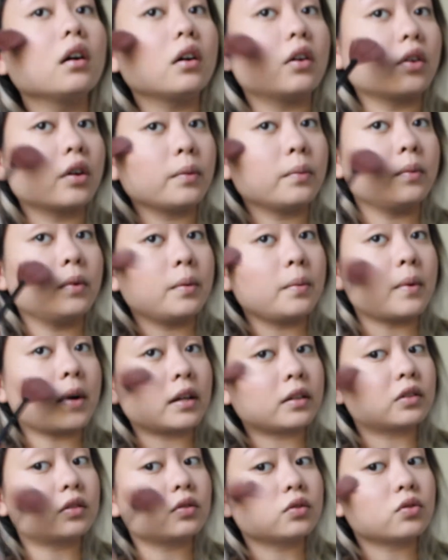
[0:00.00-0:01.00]
or the
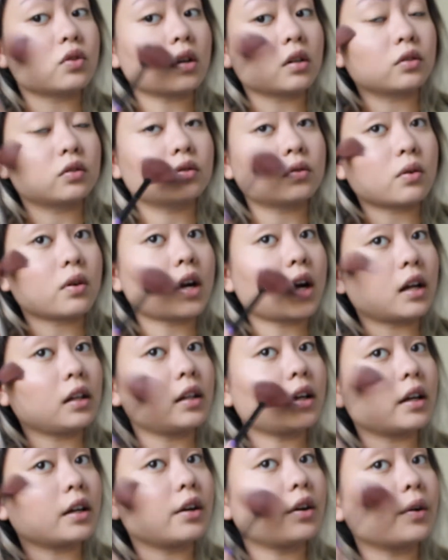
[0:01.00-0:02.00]
best drugstore
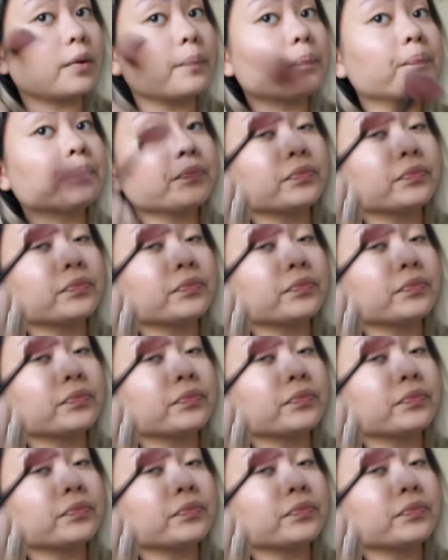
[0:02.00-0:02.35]
highlighter.